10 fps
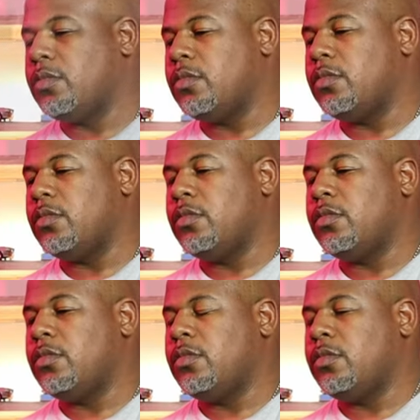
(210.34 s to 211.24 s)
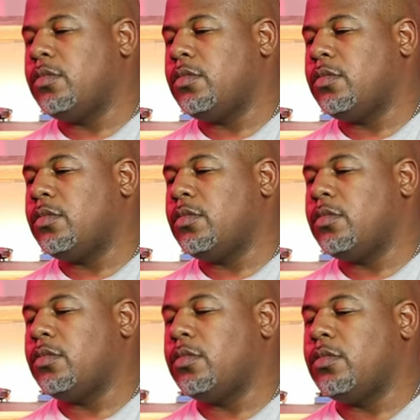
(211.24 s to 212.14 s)

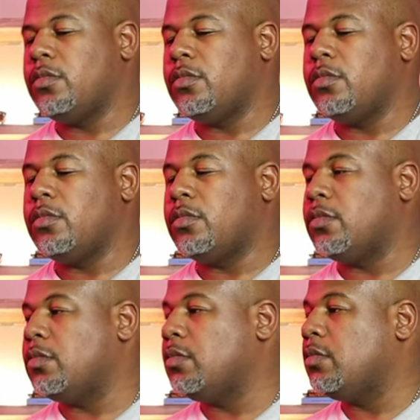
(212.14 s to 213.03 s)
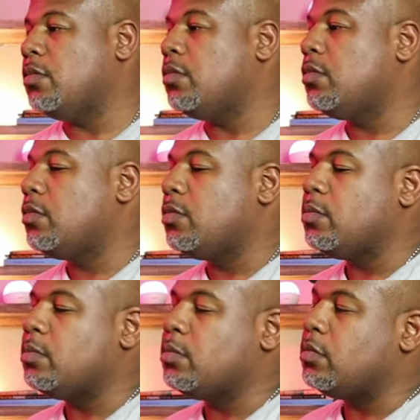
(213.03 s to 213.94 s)

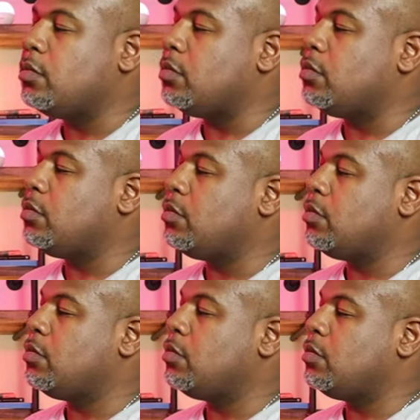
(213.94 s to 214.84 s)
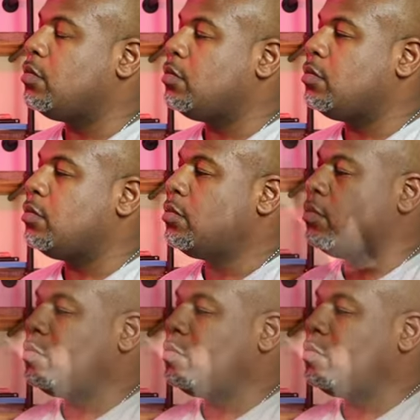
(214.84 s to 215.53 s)
[no speech]